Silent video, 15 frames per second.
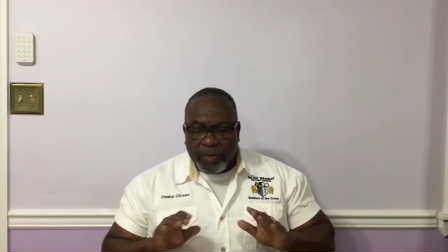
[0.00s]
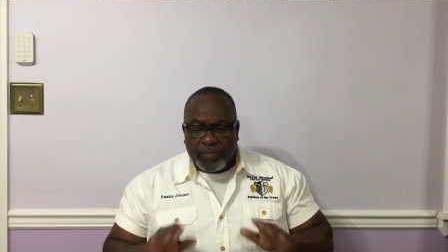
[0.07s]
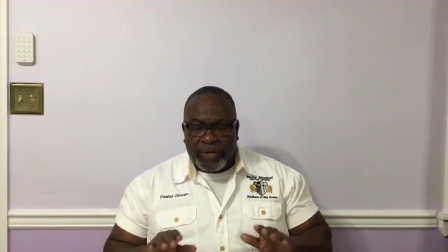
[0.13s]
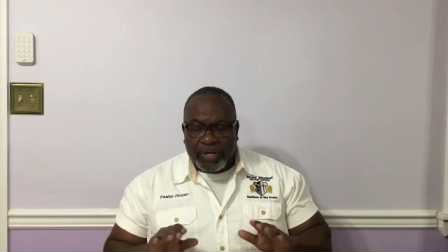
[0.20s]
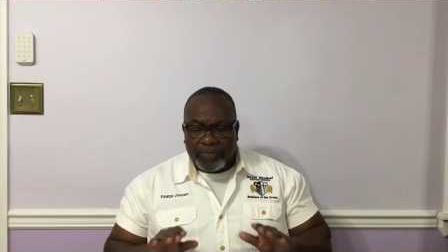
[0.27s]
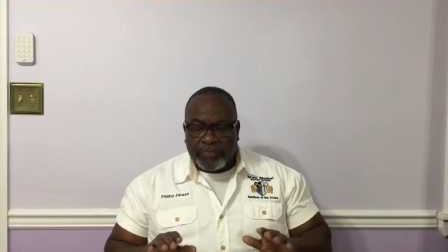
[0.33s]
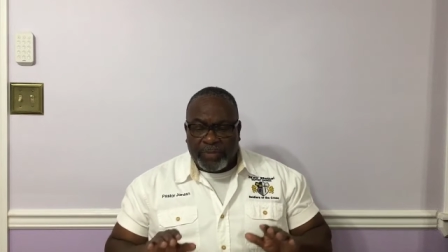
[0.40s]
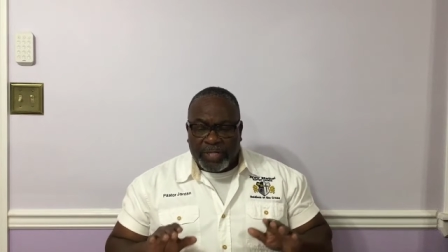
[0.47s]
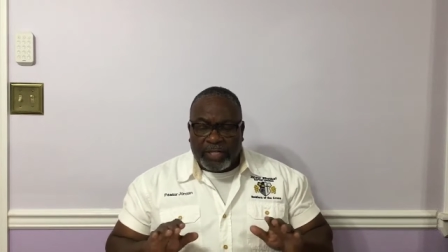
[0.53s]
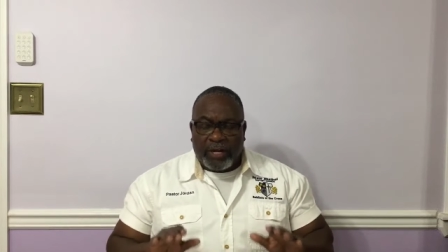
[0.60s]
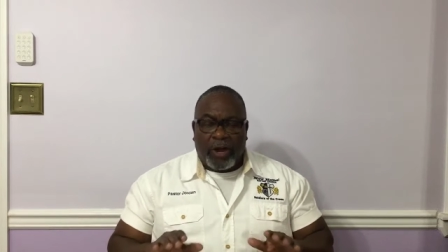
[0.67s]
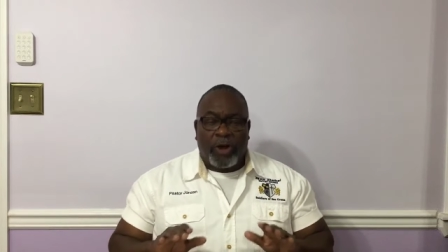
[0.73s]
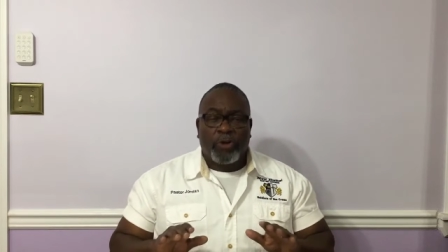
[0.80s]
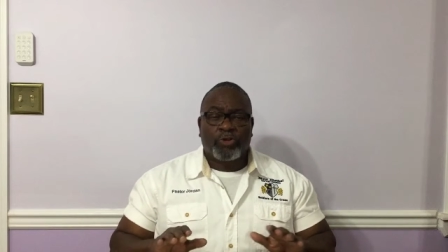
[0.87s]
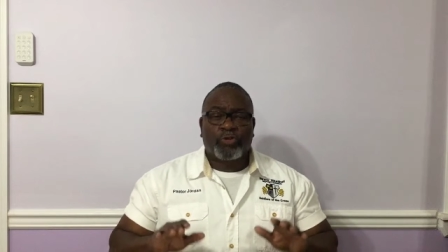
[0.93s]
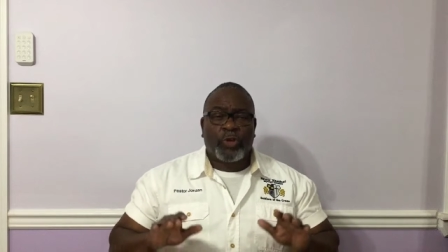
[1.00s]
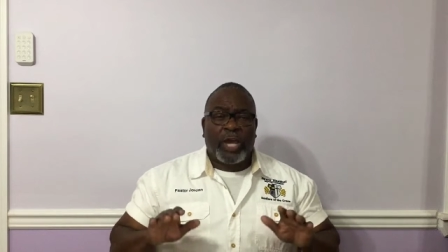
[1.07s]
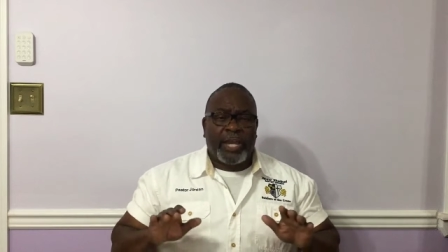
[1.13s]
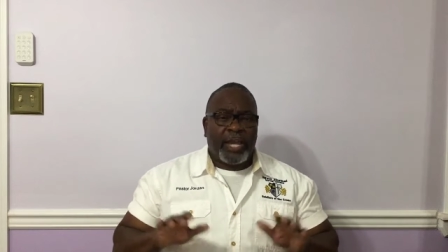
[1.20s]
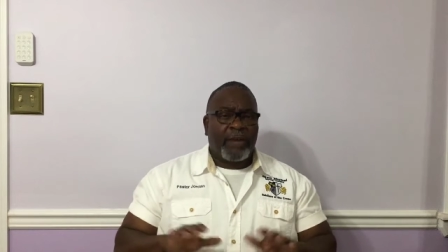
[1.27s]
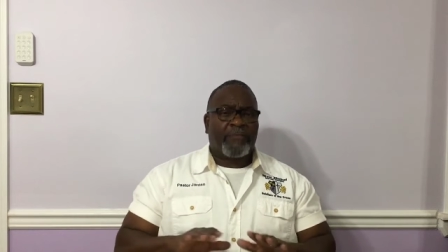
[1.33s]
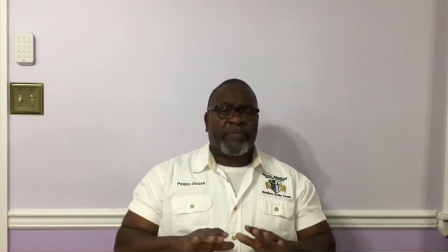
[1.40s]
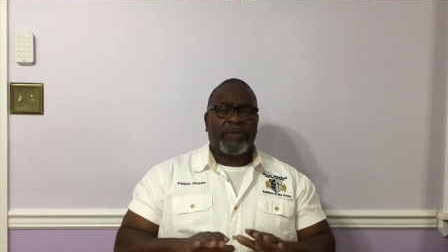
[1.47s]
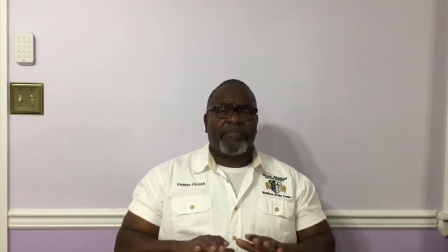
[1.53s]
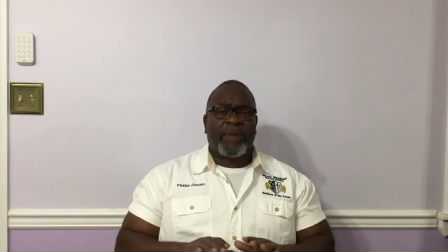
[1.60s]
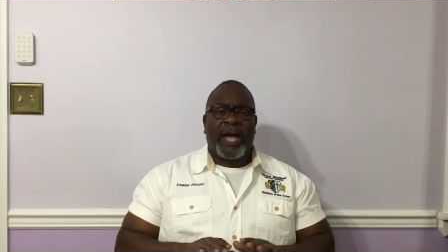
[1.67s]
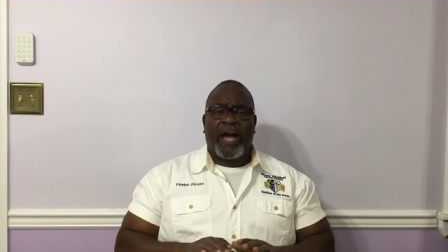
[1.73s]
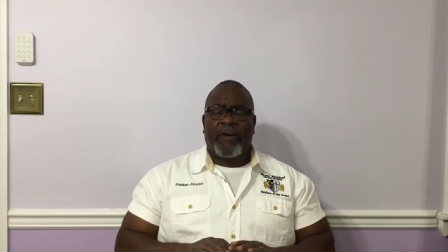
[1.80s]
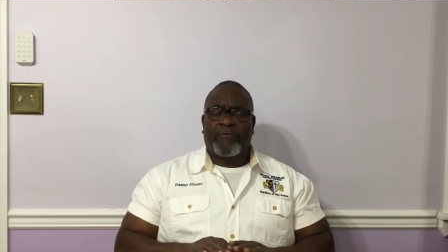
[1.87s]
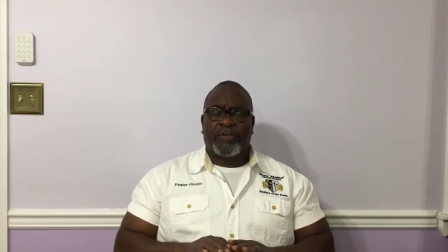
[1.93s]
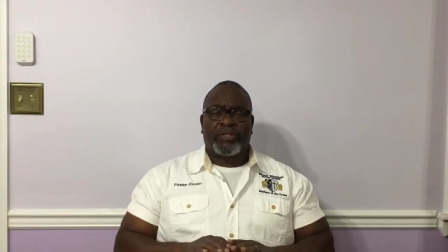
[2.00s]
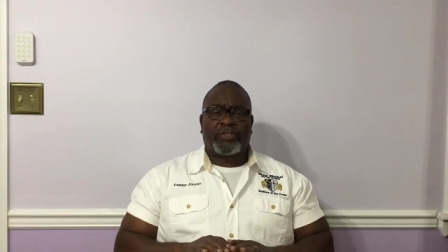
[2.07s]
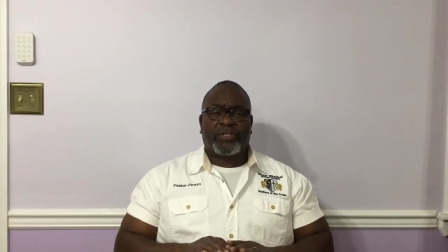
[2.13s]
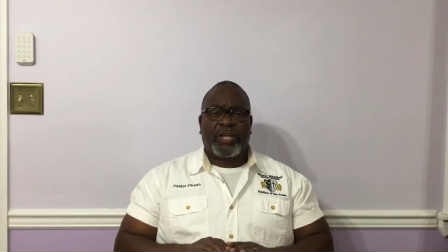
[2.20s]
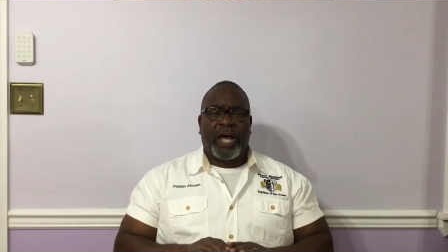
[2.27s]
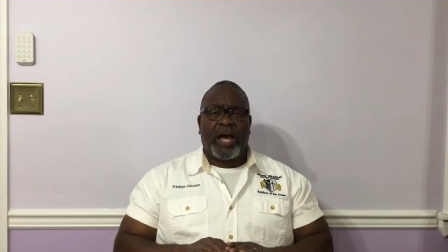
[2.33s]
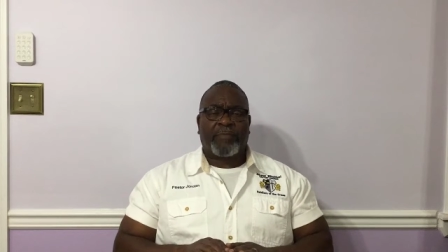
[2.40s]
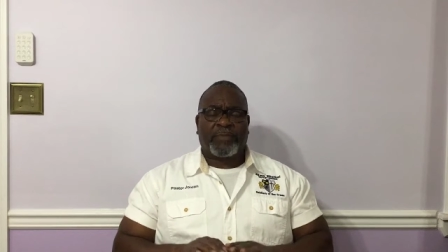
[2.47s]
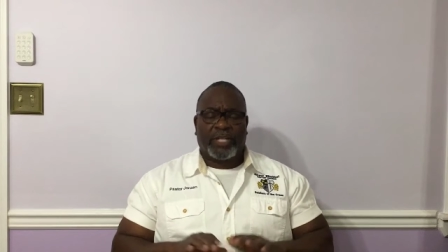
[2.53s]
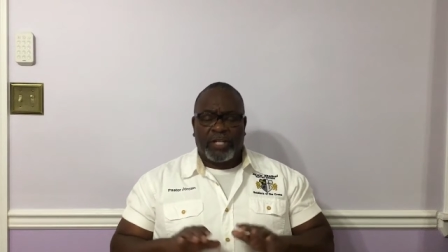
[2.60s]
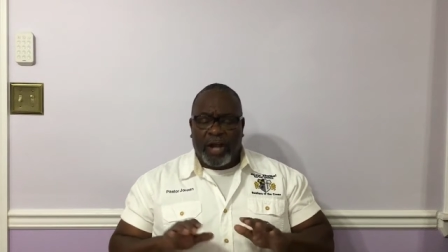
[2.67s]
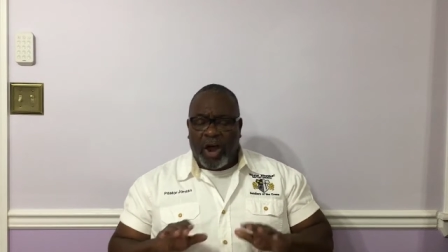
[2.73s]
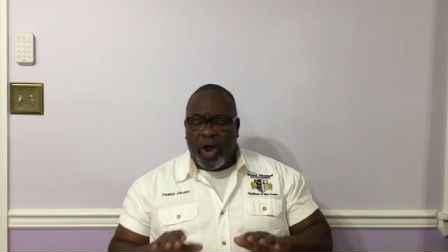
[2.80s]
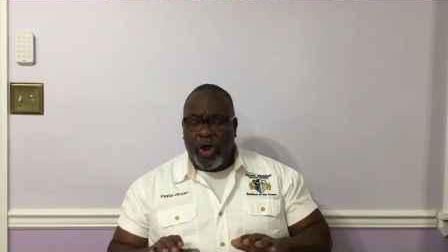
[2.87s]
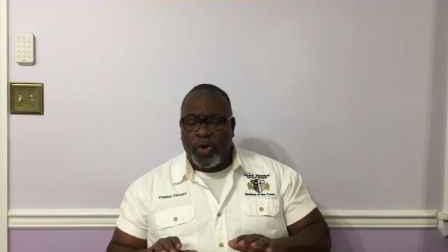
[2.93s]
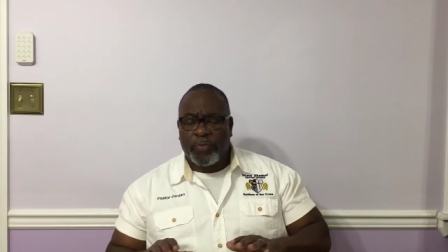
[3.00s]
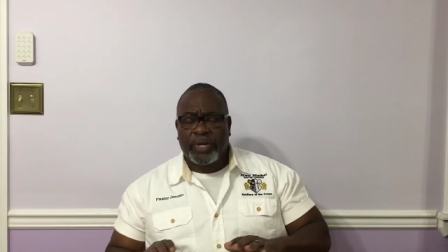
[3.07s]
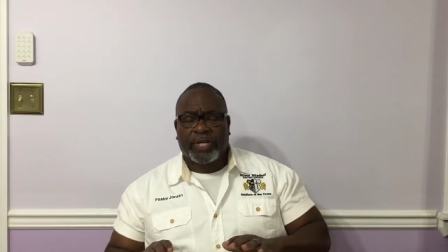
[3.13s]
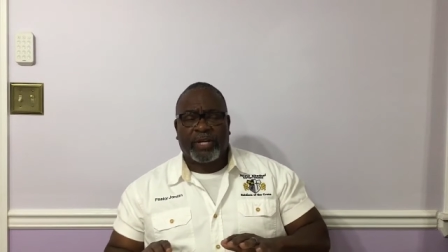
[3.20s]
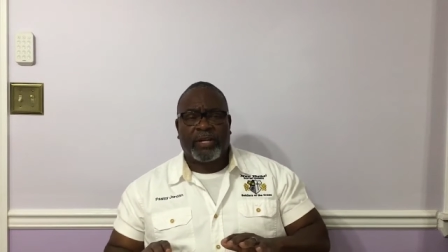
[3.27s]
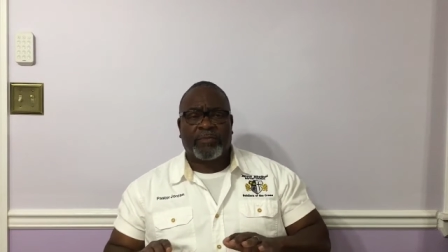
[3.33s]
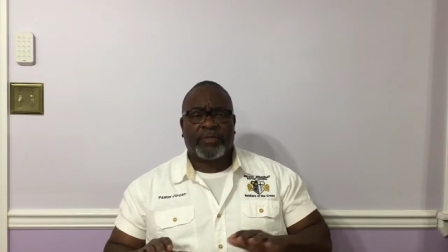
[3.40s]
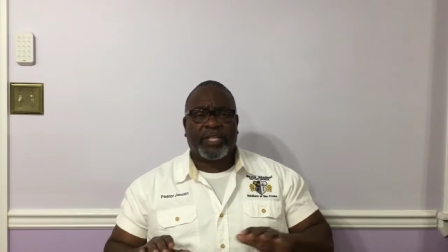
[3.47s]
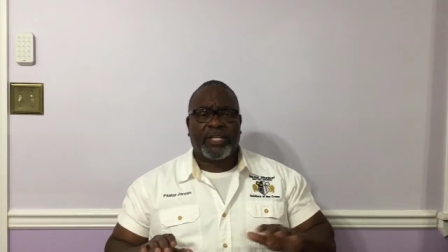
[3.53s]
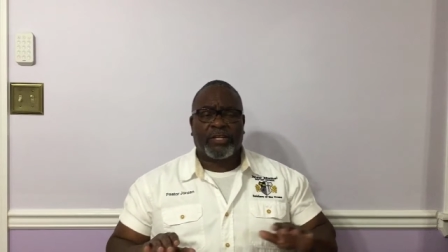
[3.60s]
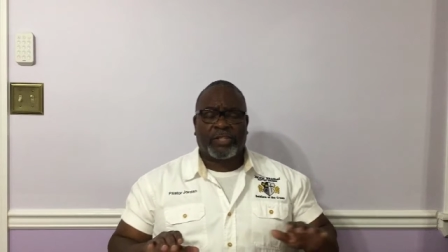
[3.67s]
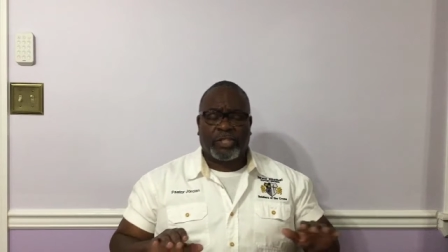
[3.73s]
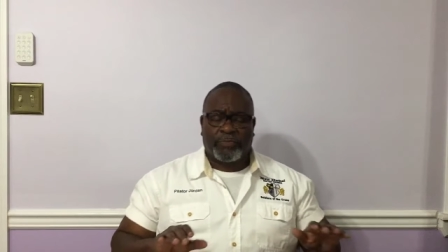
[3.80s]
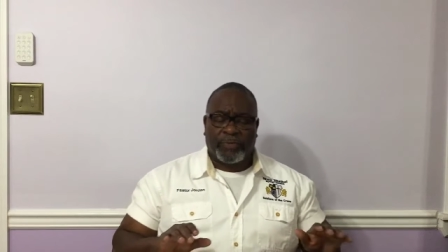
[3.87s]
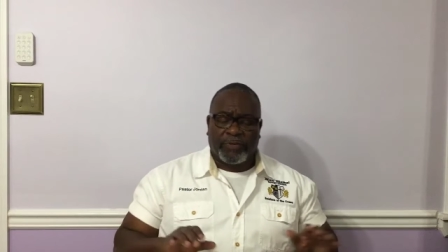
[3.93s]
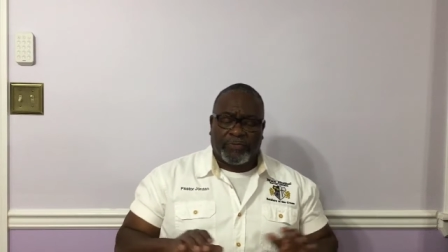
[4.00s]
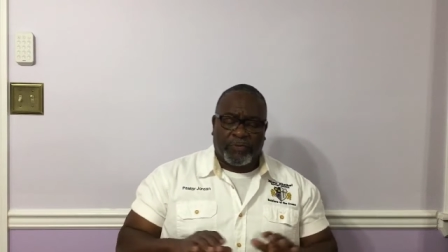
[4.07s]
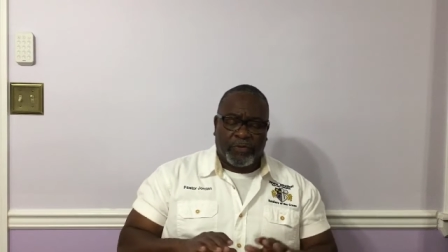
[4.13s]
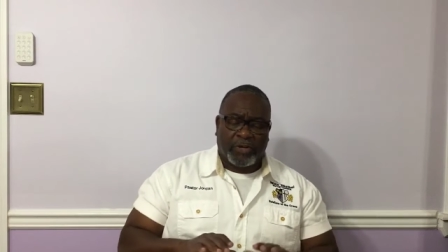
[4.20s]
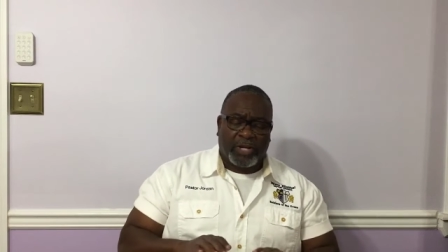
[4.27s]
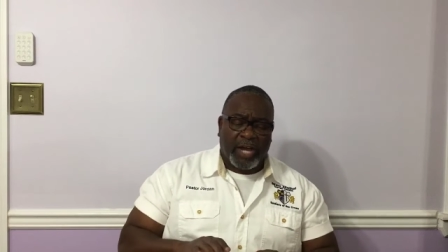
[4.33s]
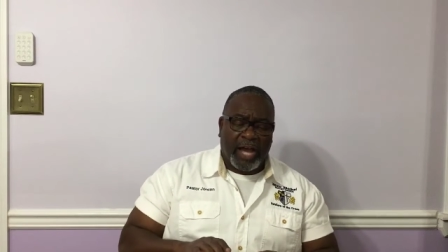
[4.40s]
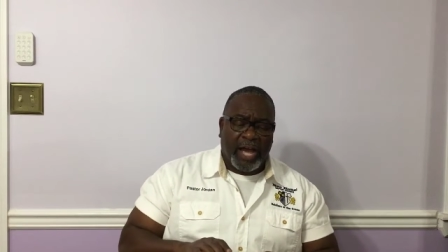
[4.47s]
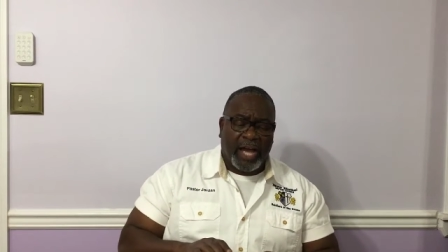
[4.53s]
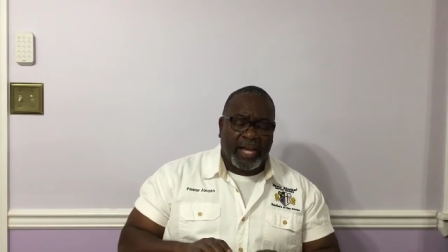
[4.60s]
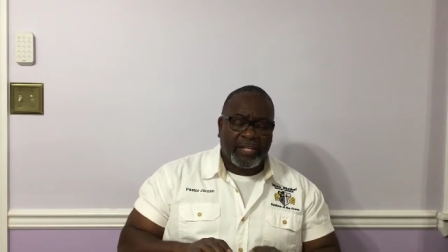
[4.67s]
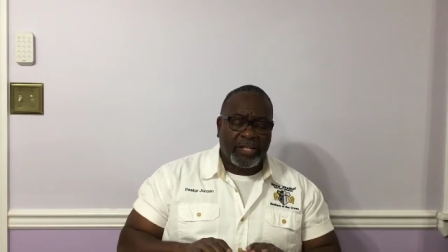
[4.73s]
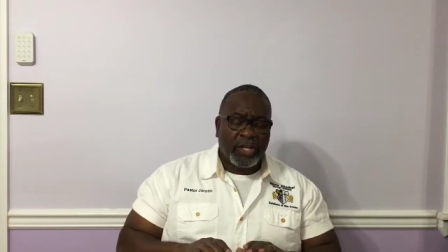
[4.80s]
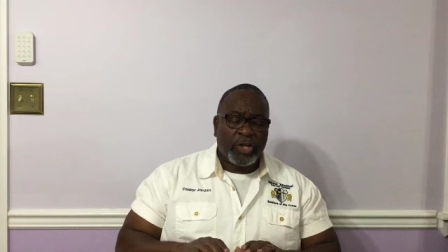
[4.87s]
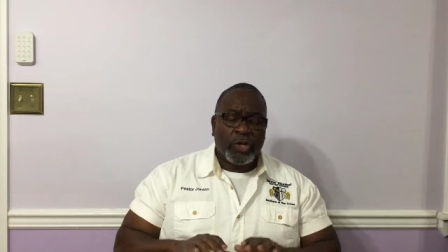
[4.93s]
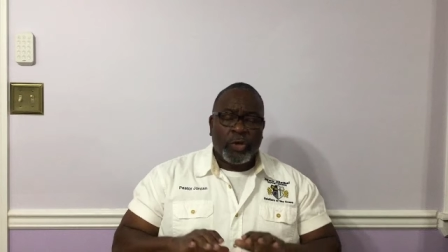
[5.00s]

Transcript: But because every mouth is stopped and all become guilty before God,